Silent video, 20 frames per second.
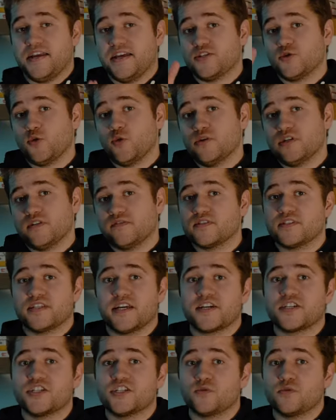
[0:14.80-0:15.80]
Here's all the different
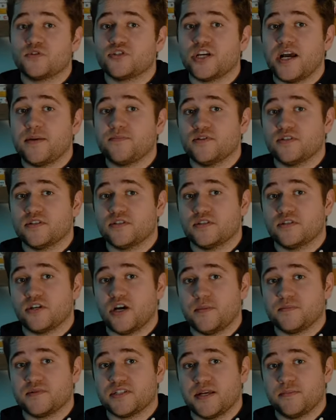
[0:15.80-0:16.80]
sections with chapters and
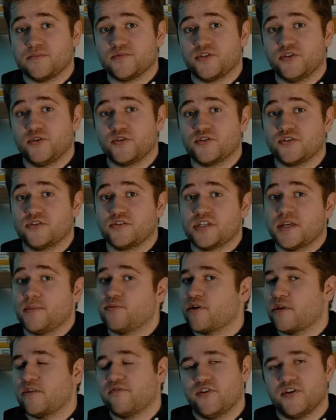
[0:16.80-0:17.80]
timestamps so you can
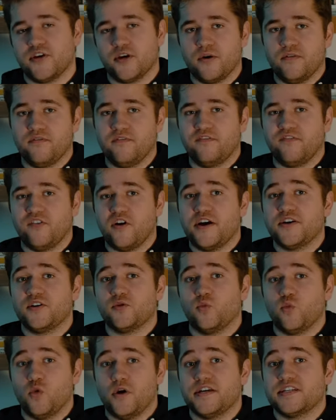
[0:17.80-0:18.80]
skip around the video and
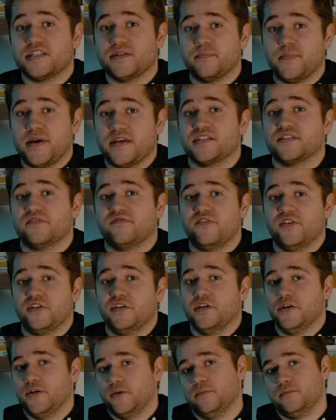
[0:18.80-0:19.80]
find what is best for
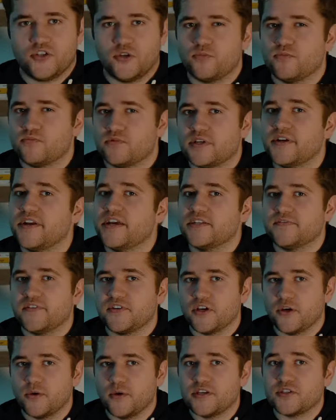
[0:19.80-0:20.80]
you. So today's
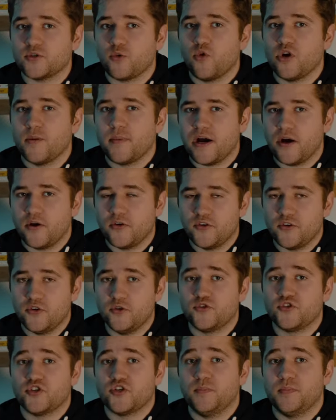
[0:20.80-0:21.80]
video is all about
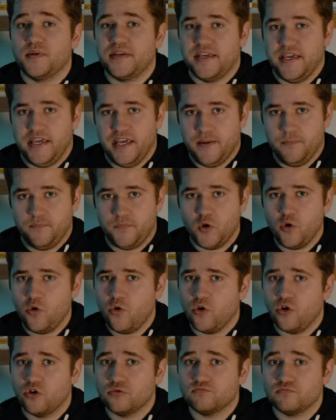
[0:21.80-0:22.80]
YouTube gear,
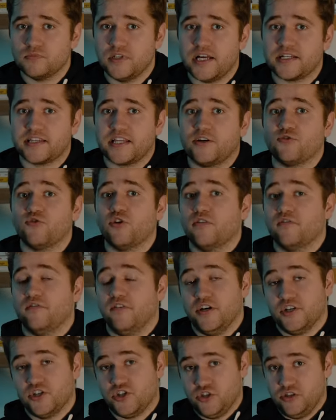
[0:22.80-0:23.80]
or lack thereof,
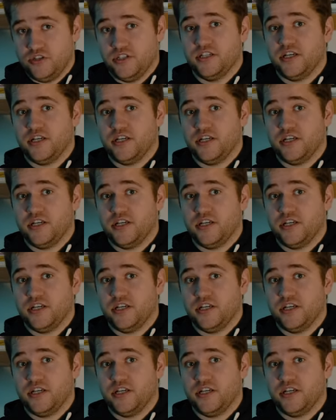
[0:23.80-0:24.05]
I should